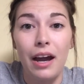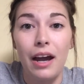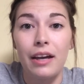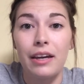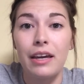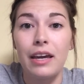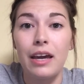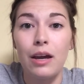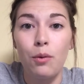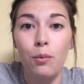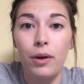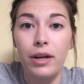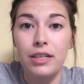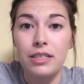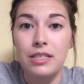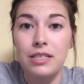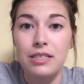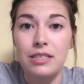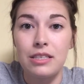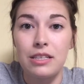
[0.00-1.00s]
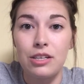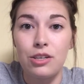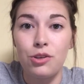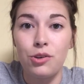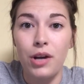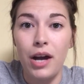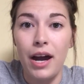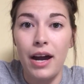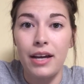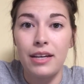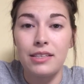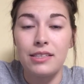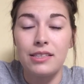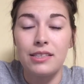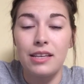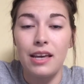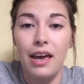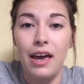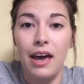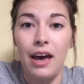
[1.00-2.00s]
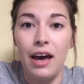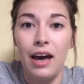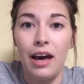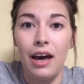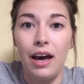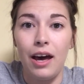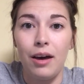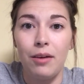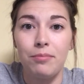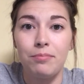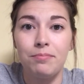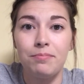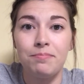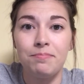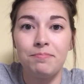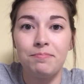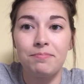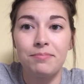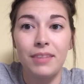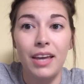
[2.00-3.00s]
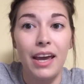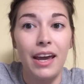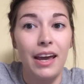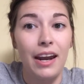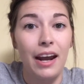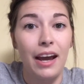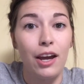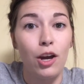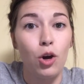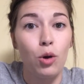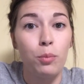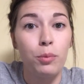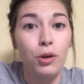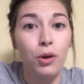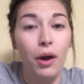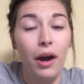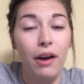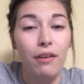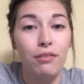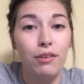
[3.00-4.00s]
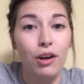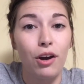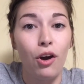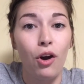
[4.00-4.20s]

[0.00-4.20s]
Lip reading: I can't wait to see you guys, and I hope you have